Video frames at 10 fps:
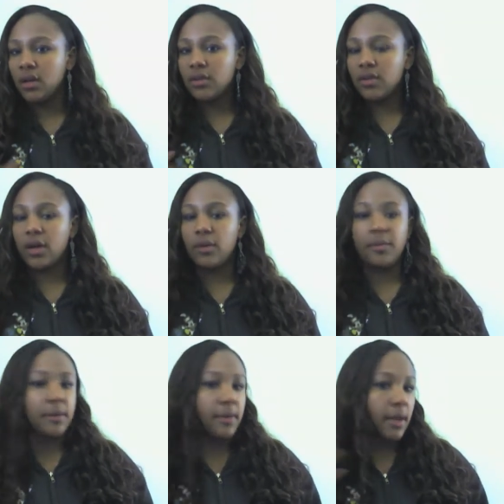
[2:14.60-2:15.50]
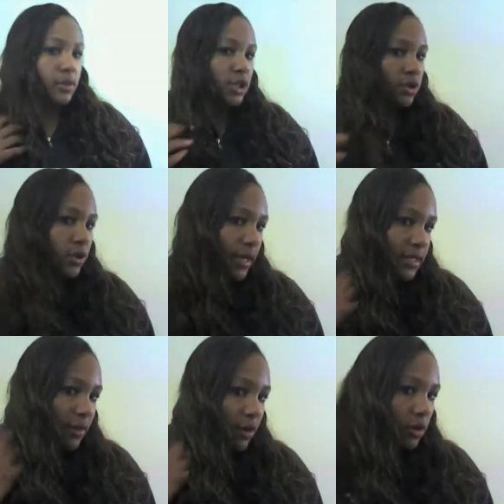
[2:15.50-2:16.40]
thought it would be, but I wanted to show you
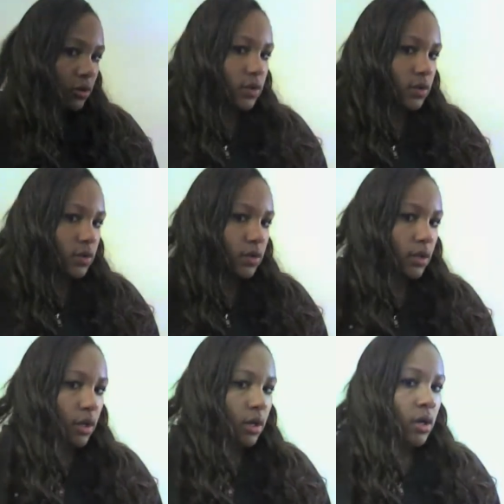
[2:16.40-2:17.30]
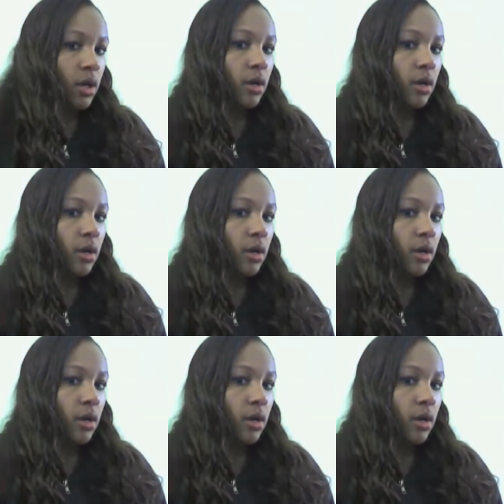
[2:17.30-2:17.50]
guys how the curls look